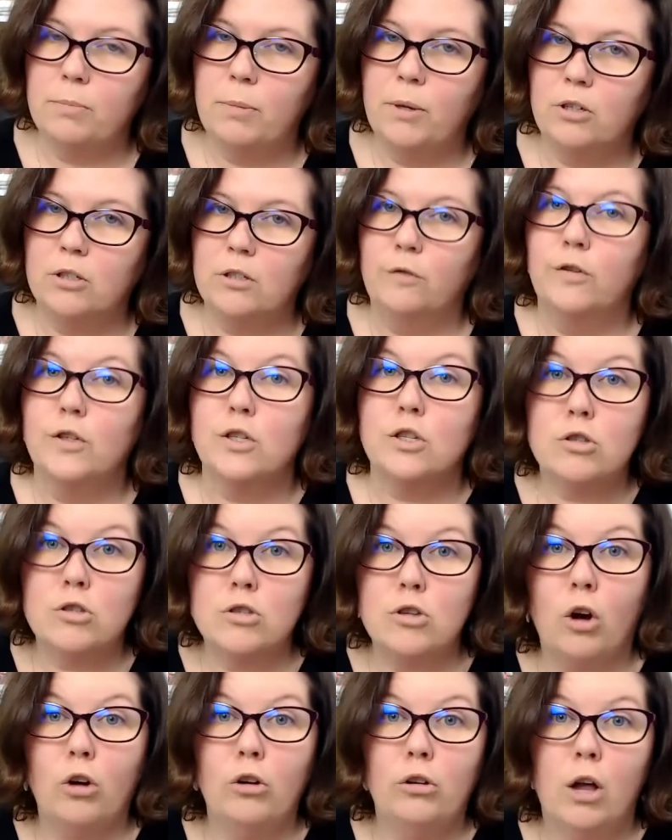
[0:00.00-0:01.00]
because for
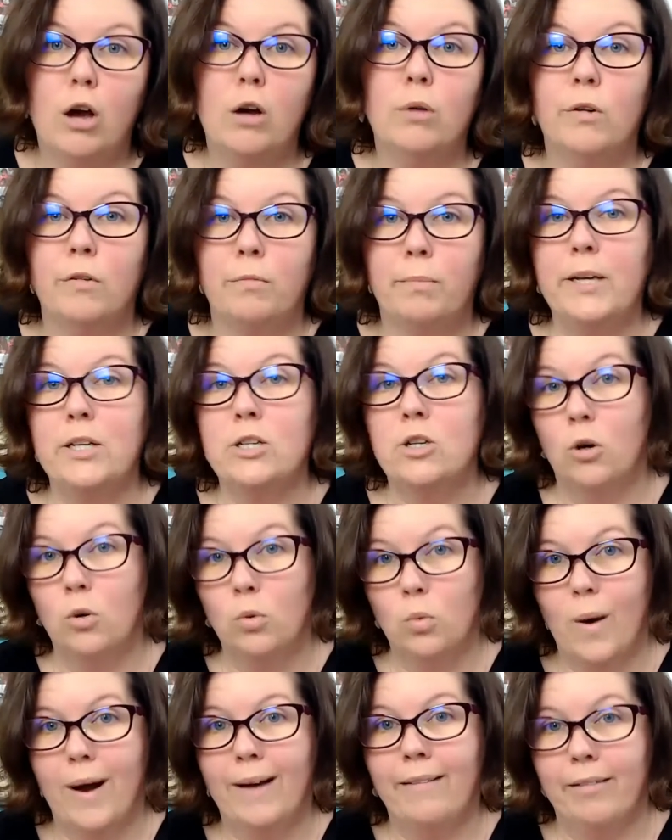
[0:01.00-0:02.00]
so long we've been
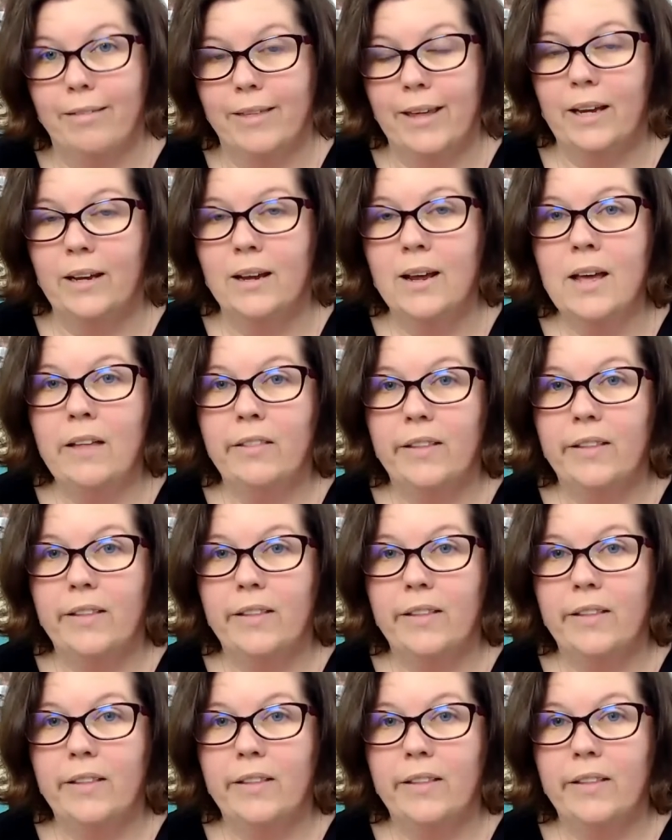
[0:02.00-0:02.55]
told one thing